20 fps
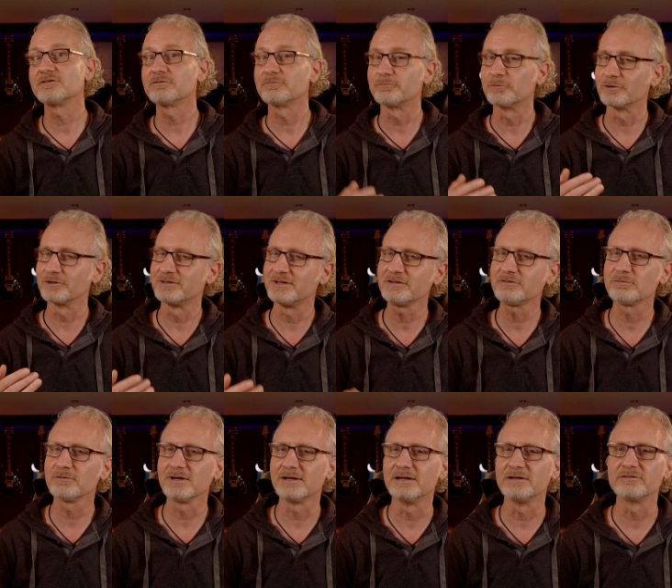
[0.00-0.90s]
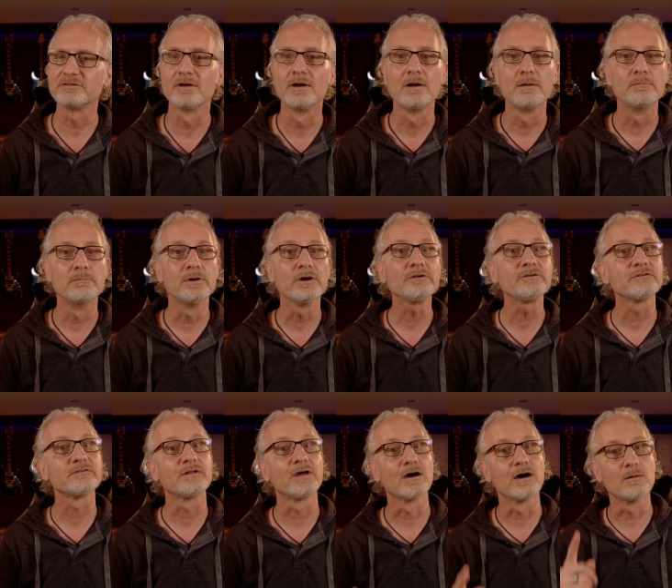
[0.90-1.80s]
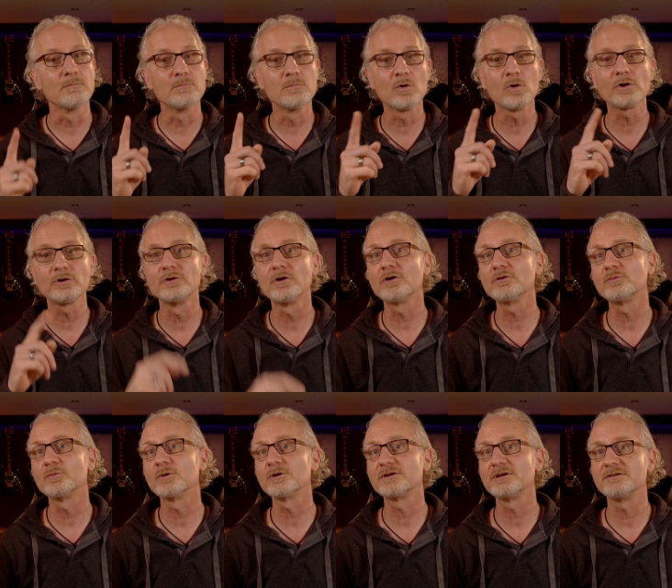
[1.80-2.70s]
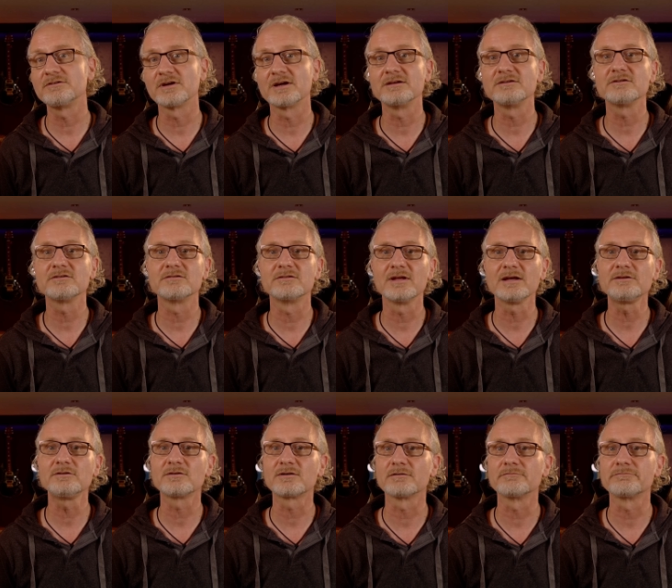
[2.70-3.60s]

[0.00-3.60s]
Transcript: for this release, but there are more noteworthy changes that you can